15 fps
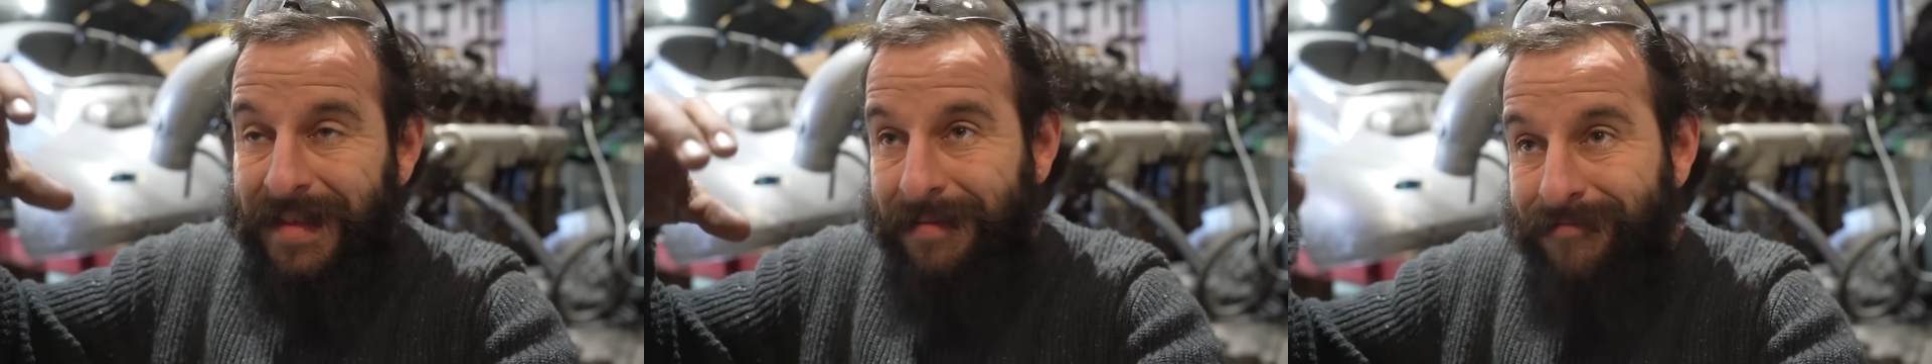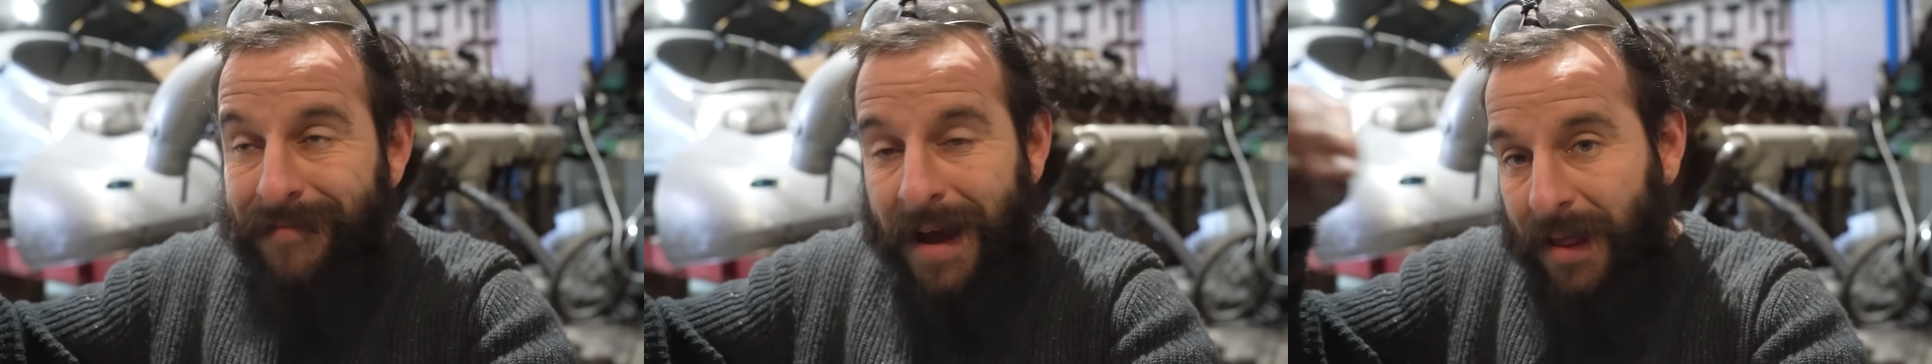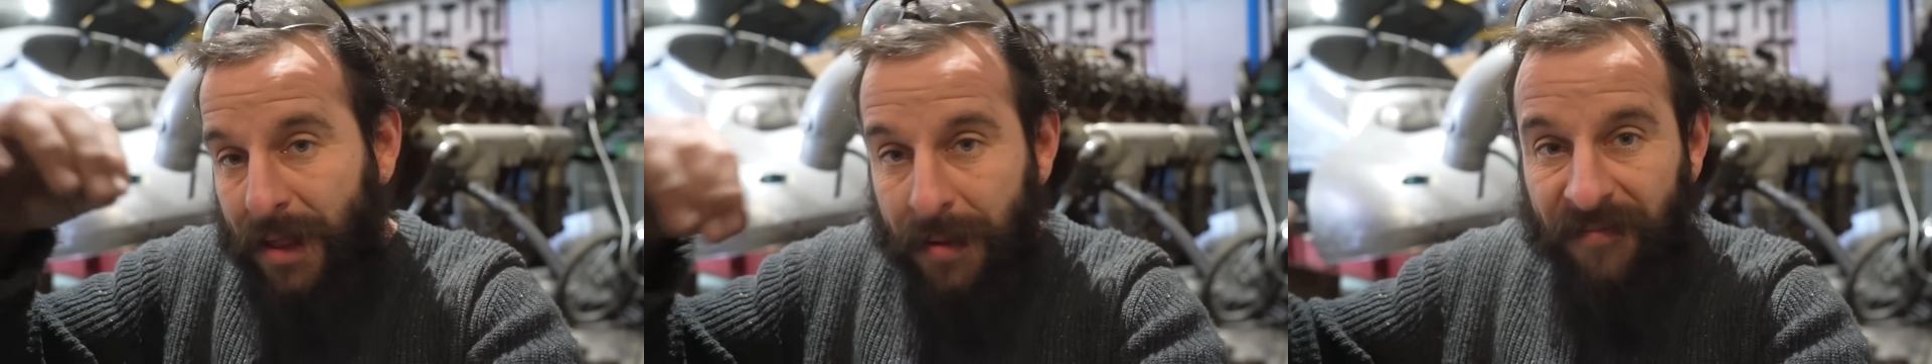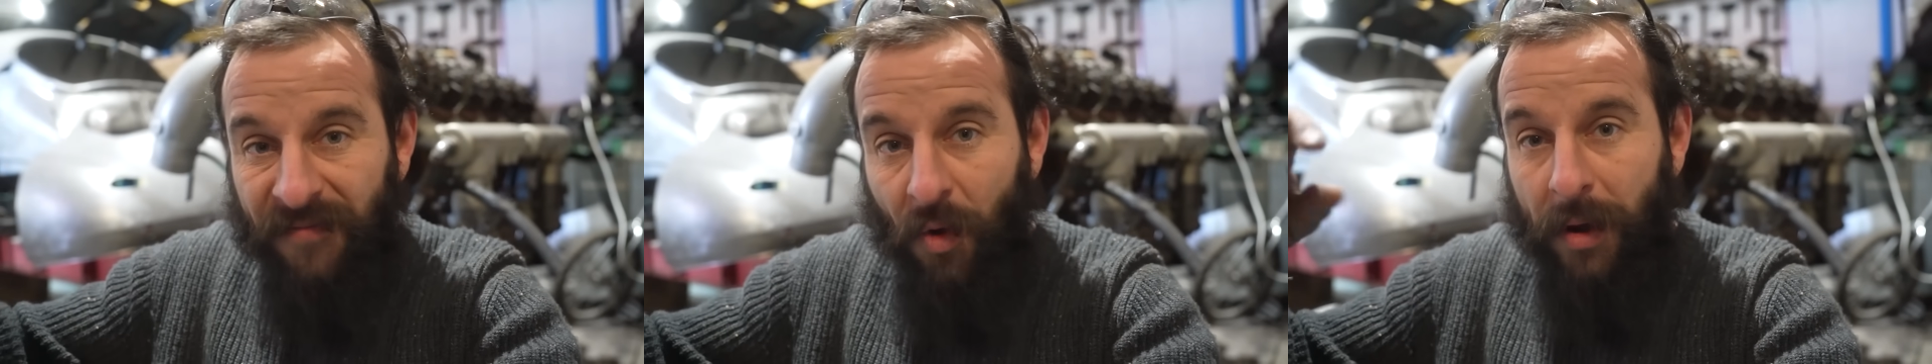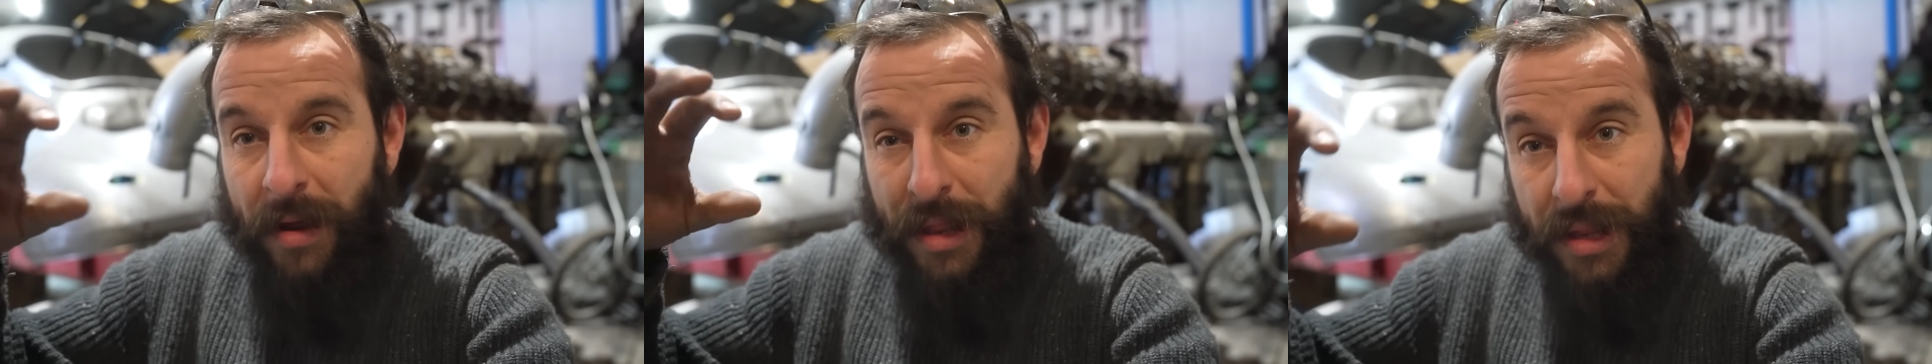made some
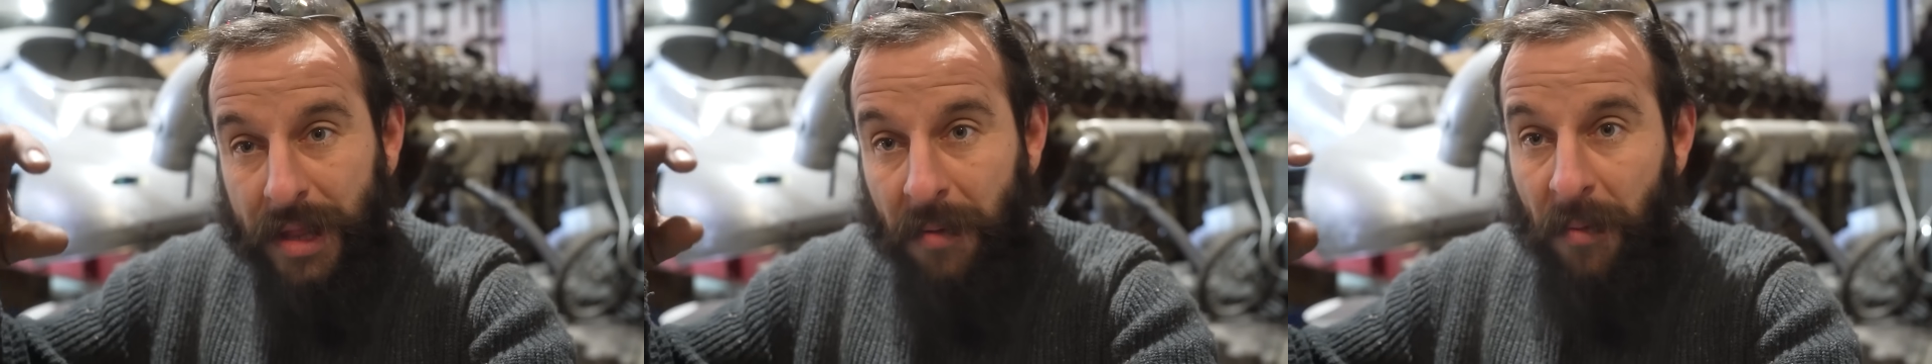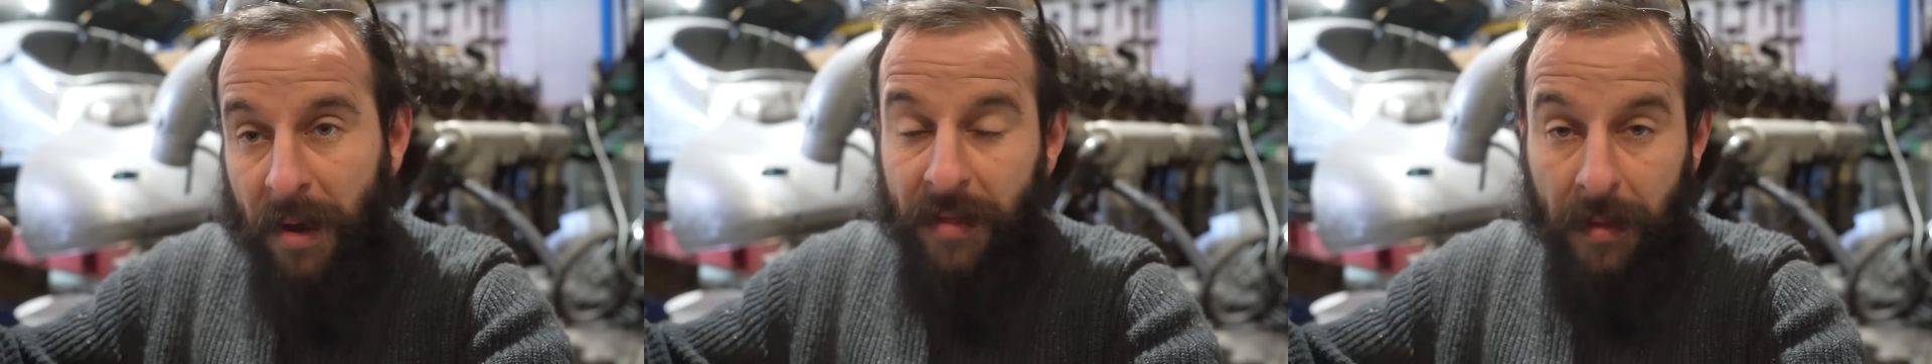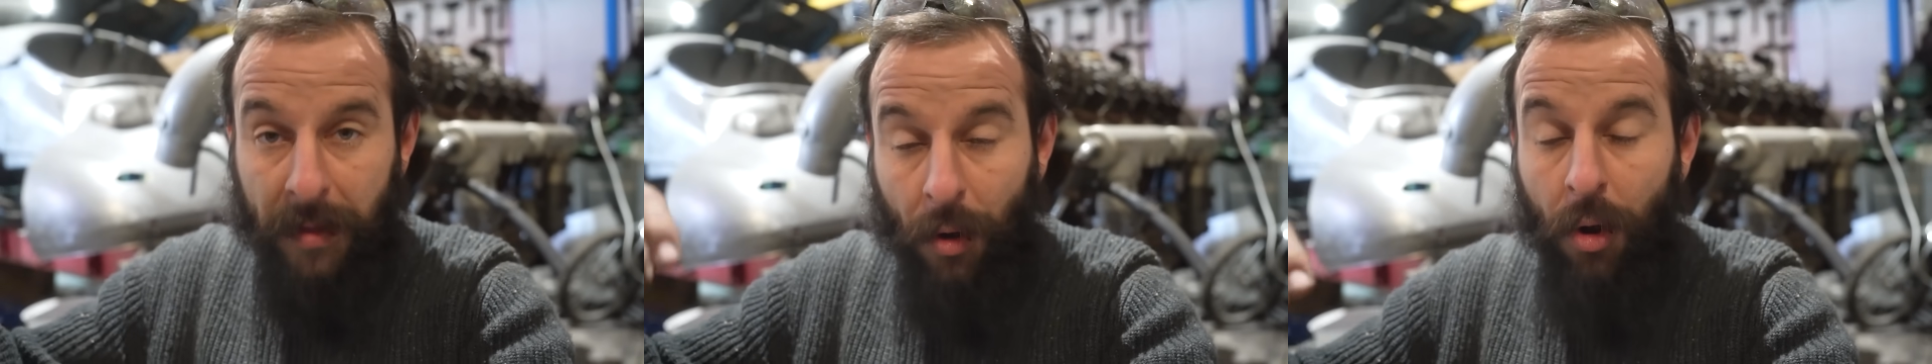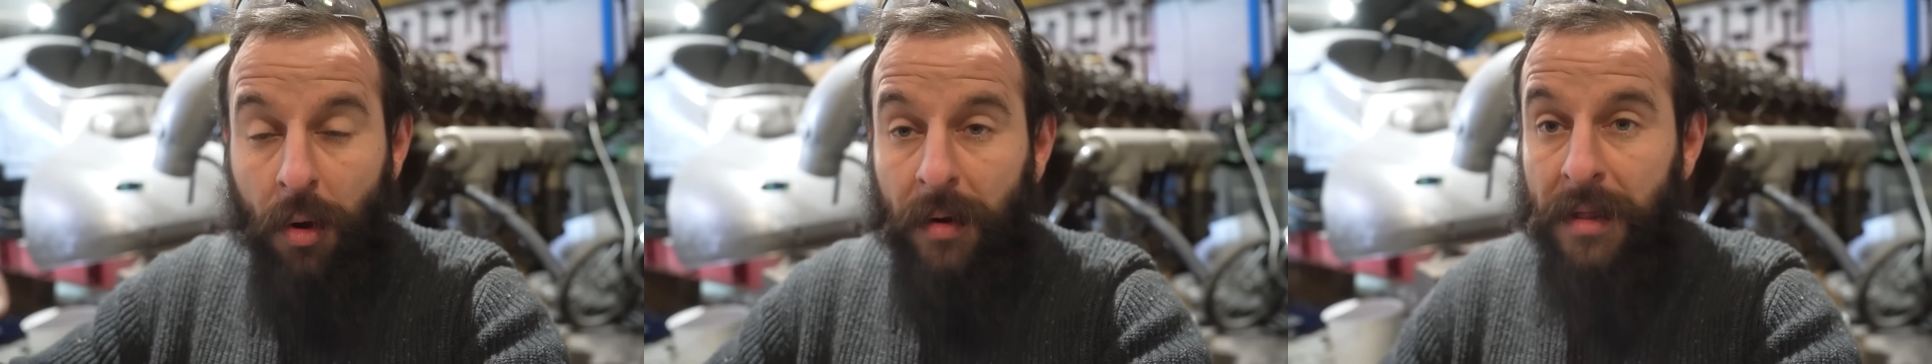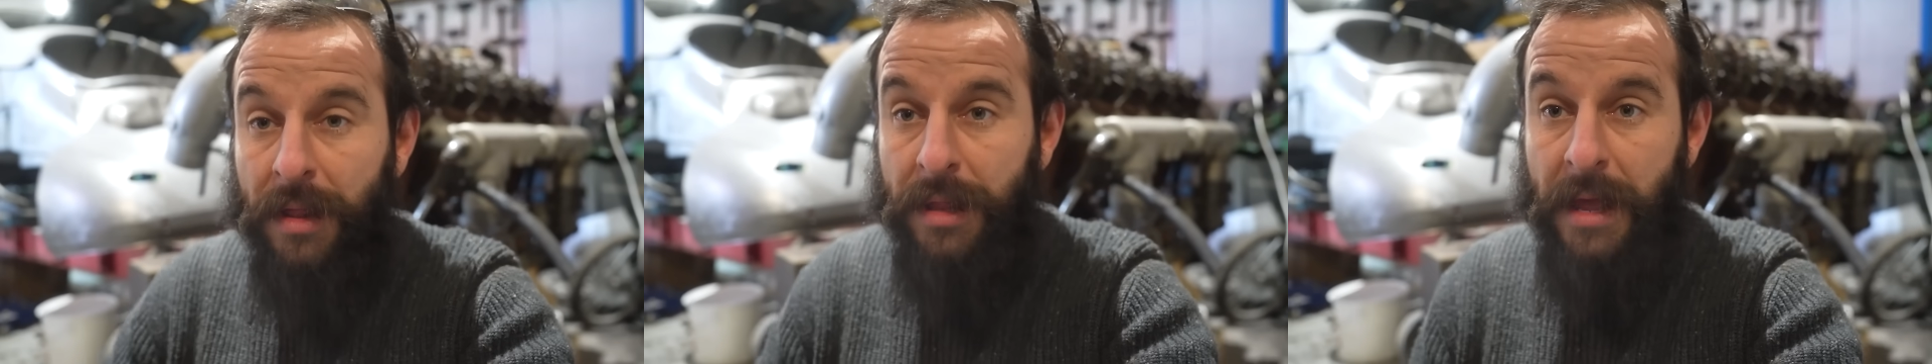voids somewhere that the oil
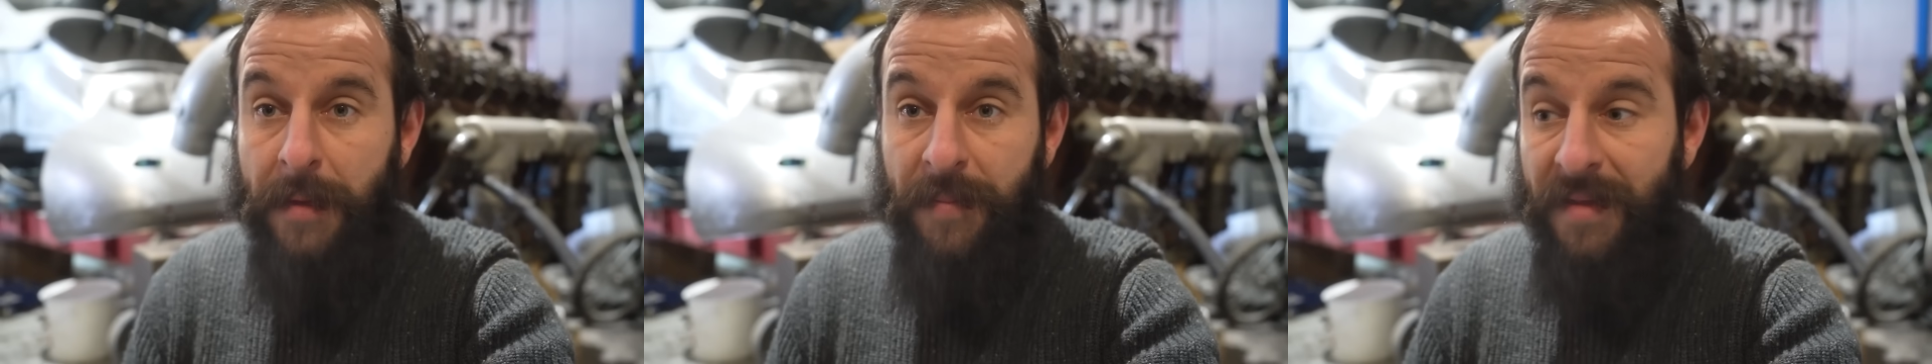can seep